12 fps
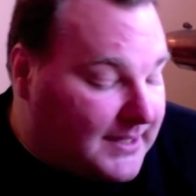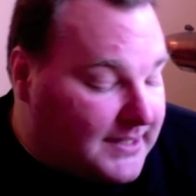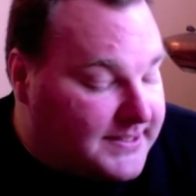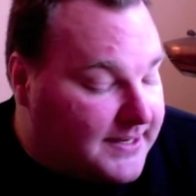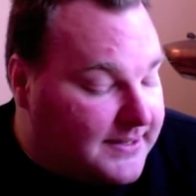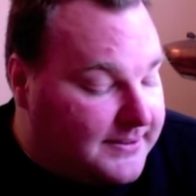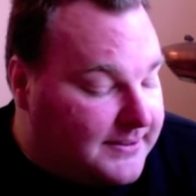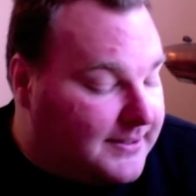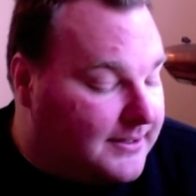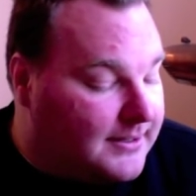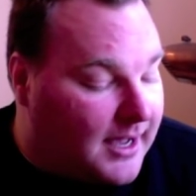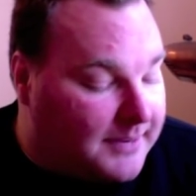So
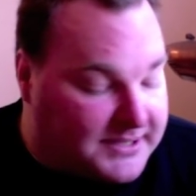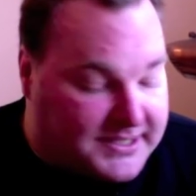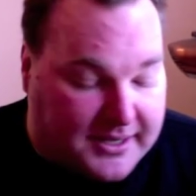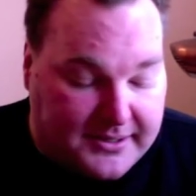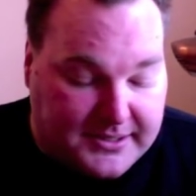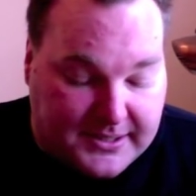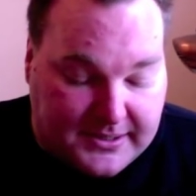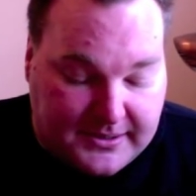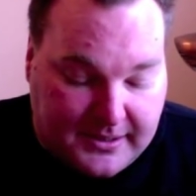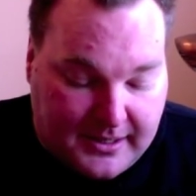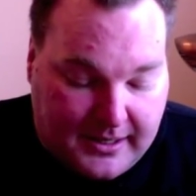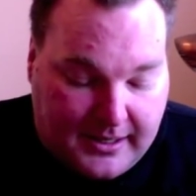I'm just going to
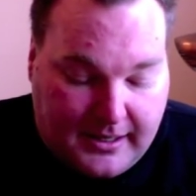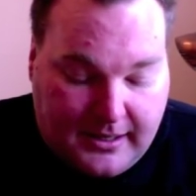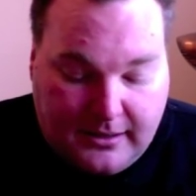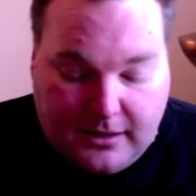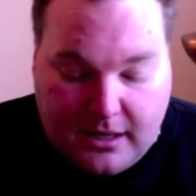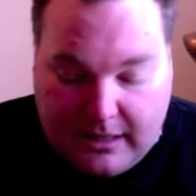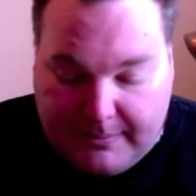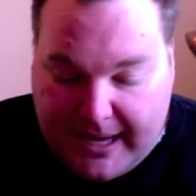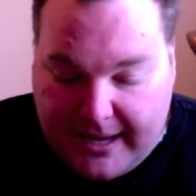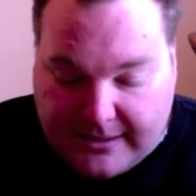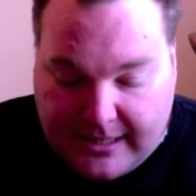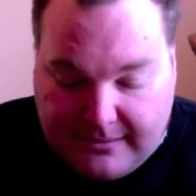loll
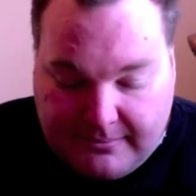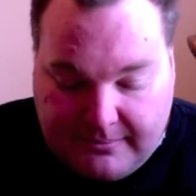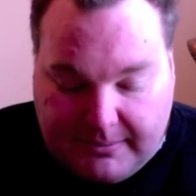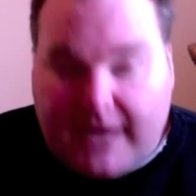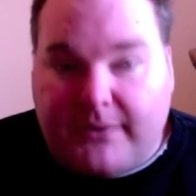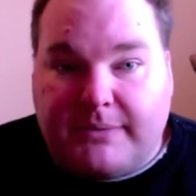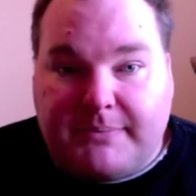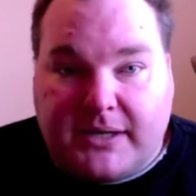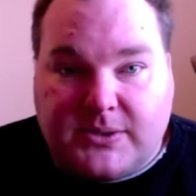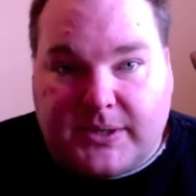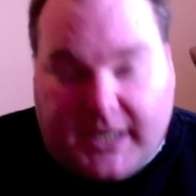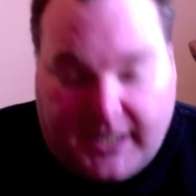about and play with my
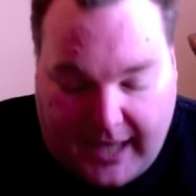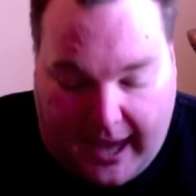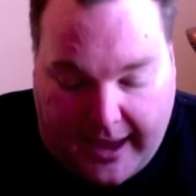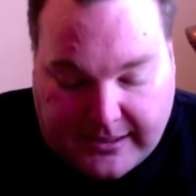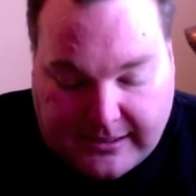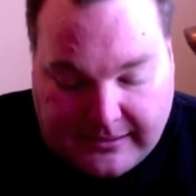talking cat.